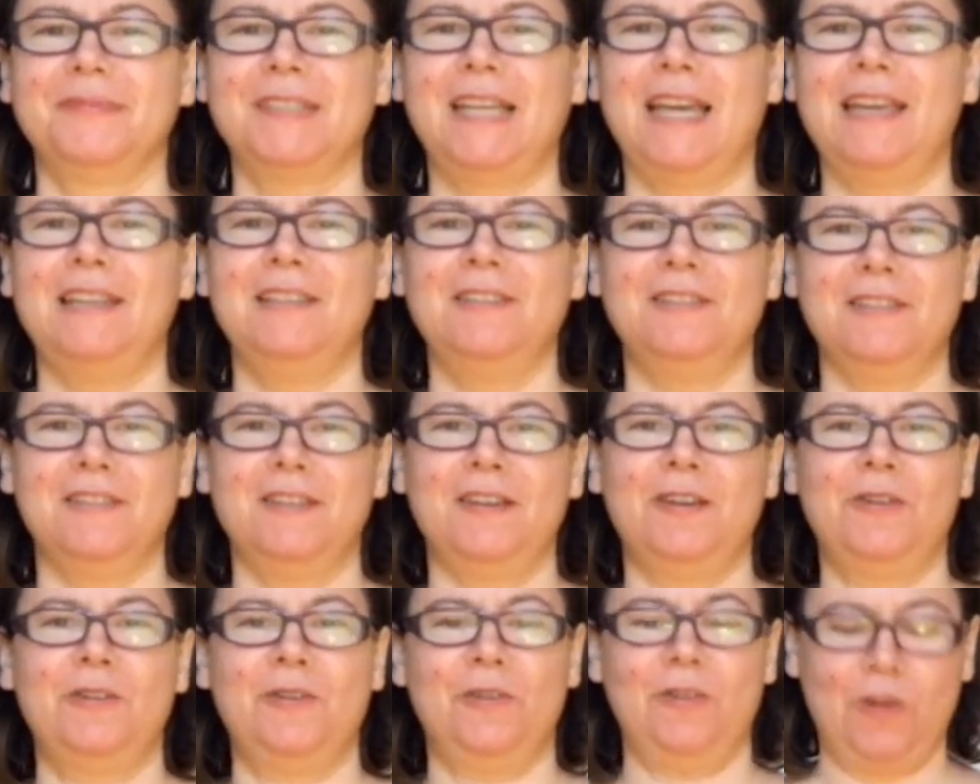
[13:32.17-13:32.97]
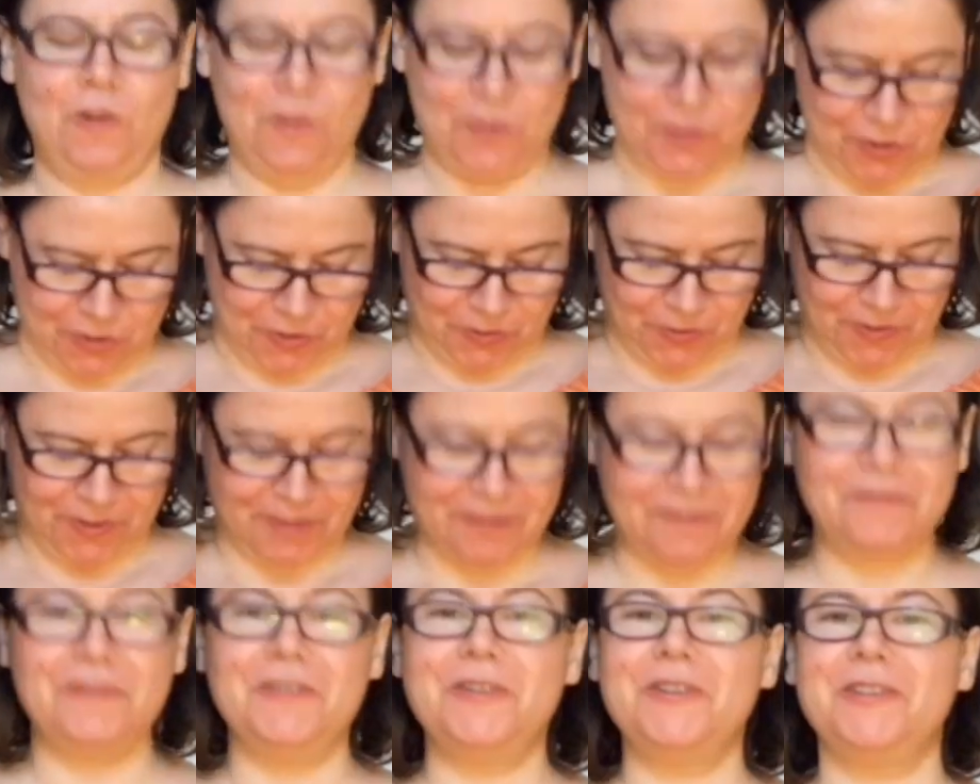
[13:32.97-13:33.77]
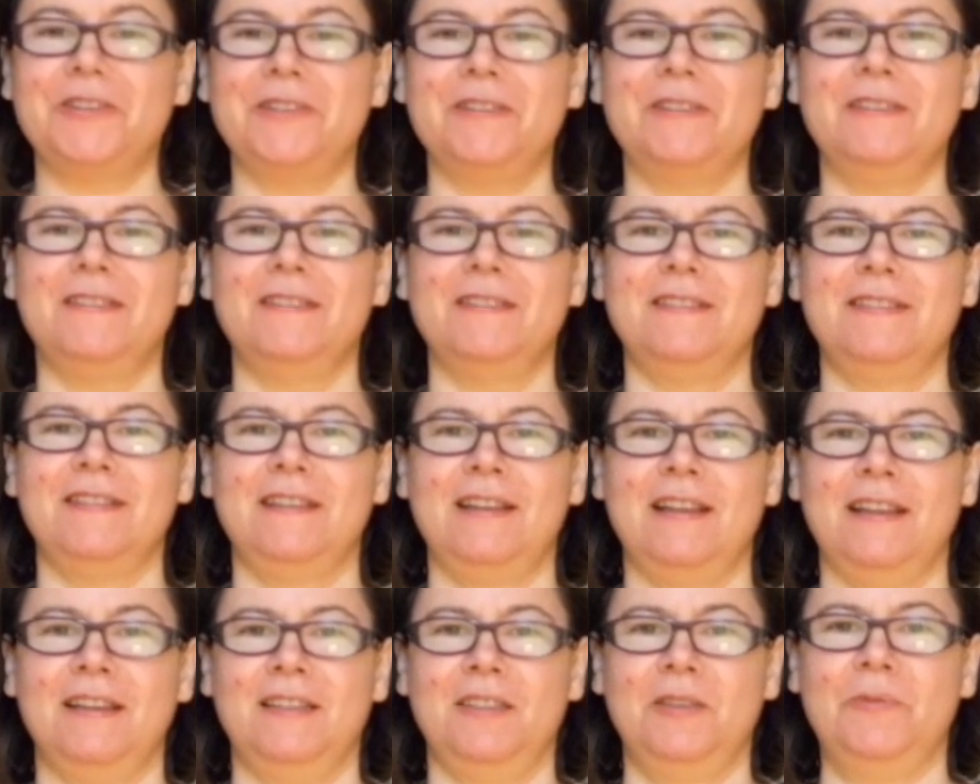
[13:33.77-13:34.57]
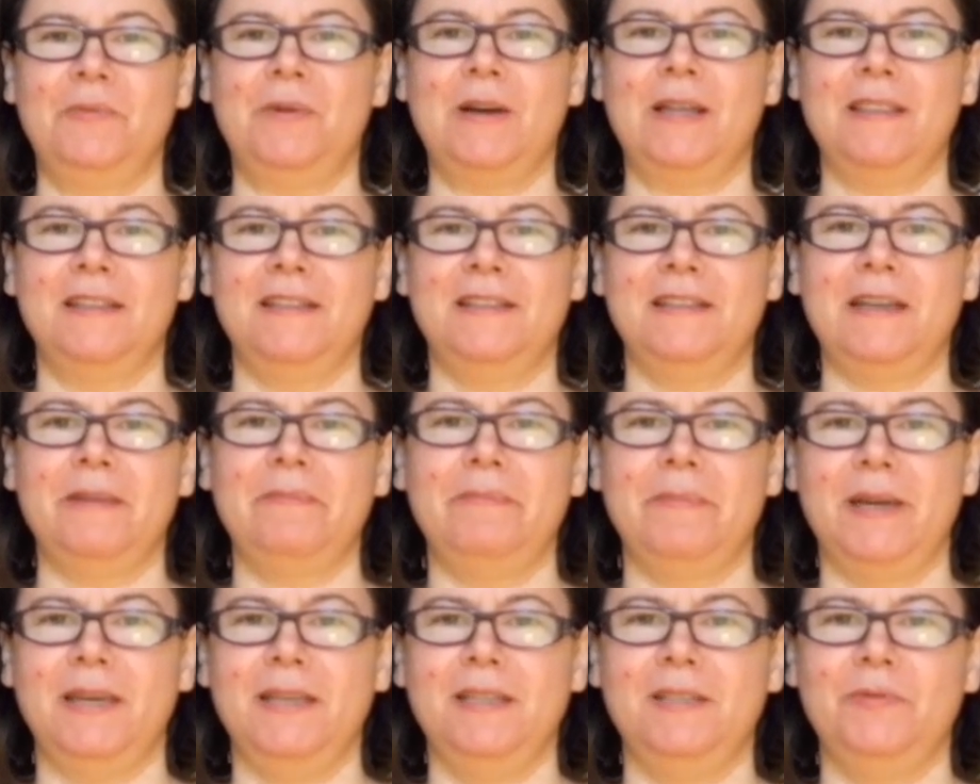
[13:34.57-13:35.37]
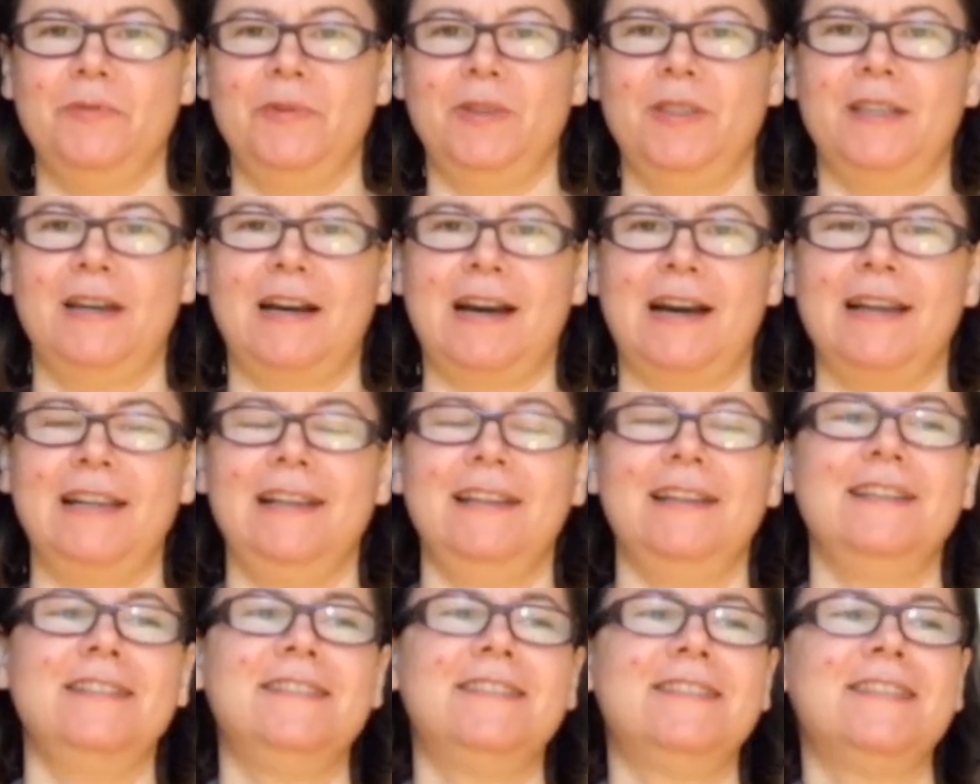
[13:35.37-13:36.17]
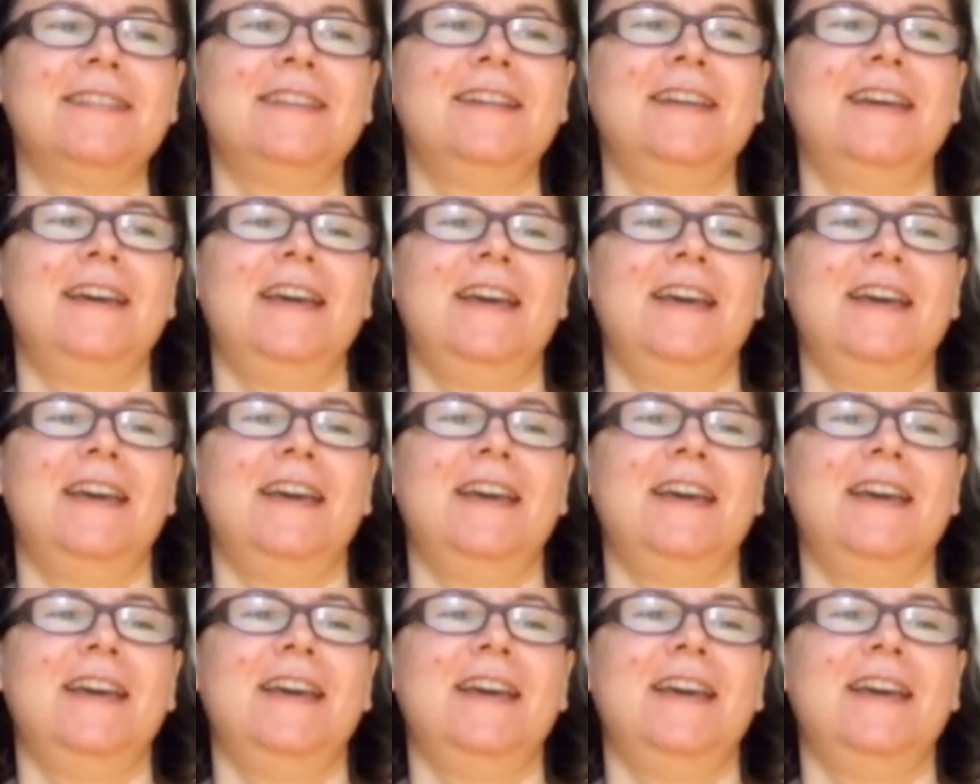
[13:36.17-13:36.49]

and also in the version like the one that I made with the eyelets.